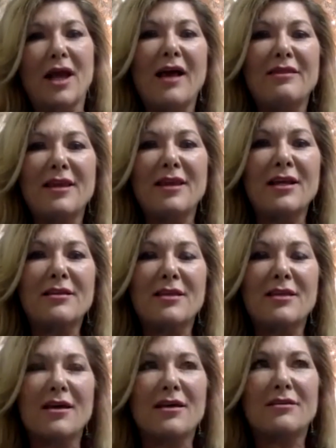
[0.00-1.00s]
I think
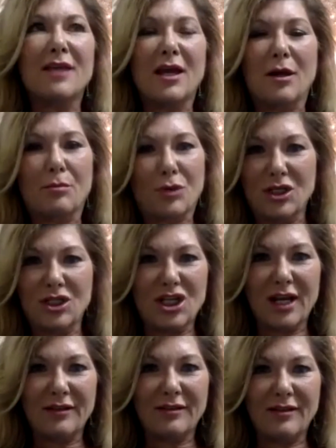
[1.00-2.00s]
that they
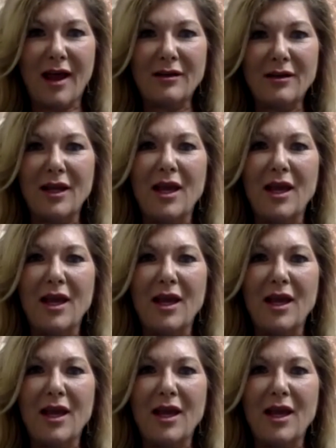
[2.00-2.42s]
appreciate that.